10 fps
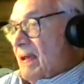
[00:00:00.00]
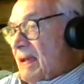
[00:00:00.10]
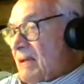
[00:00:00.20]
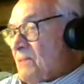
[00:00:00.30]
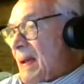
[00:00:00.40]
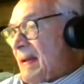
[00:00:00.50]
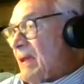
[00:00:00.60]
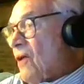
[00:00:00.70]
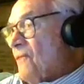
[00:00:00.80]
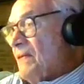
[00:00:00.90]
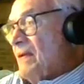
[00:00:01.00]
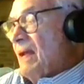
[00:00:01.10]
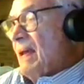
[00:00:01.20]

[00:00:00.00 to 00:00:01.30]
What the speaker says: It's very often